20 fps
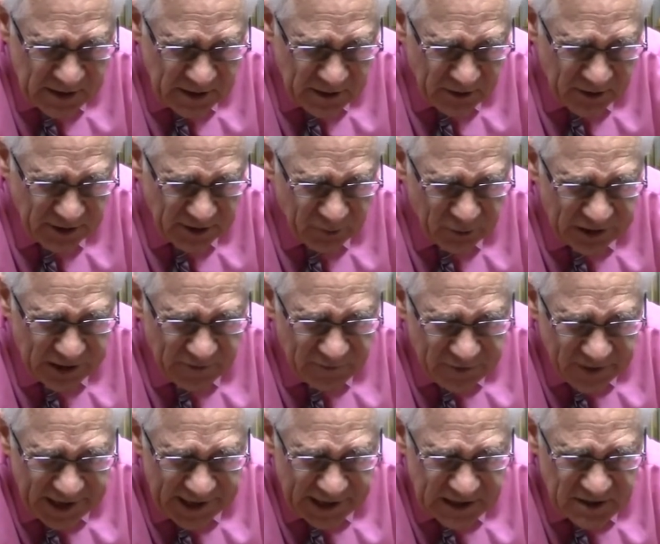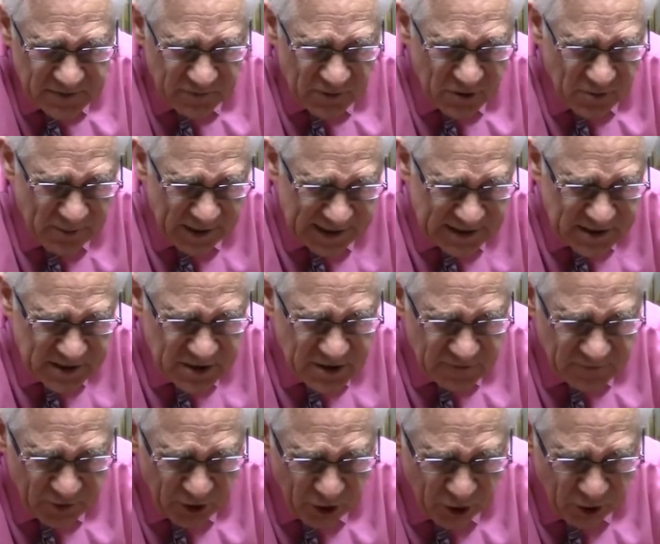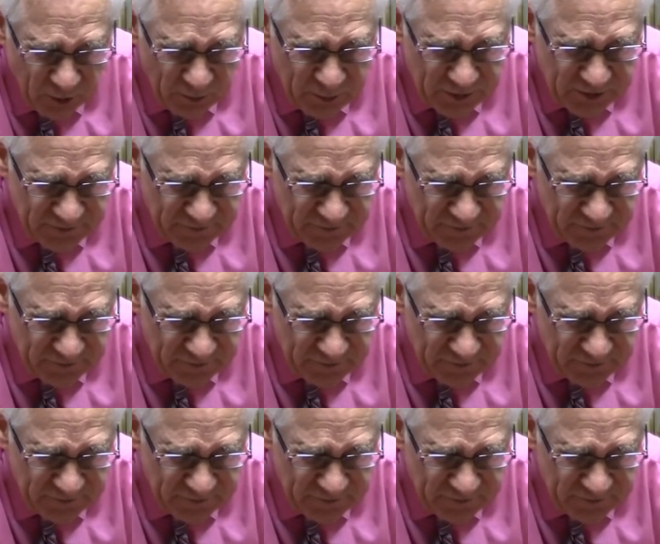And we give thanks for the message of hope,